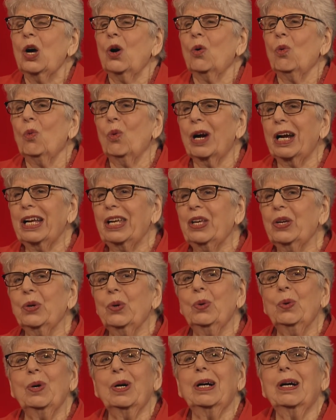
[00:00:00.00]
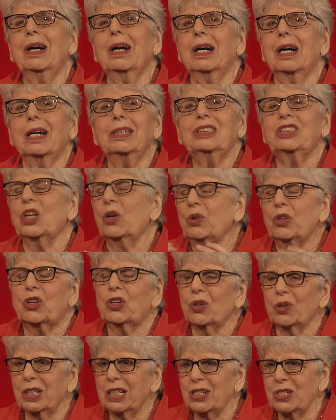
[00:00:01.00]
Were you so
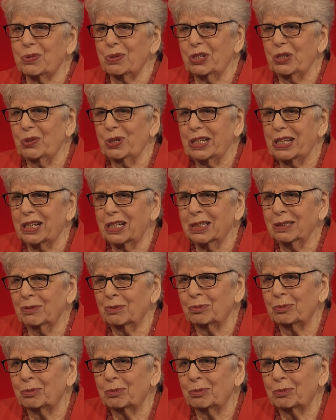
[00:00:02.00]
curious when you were young?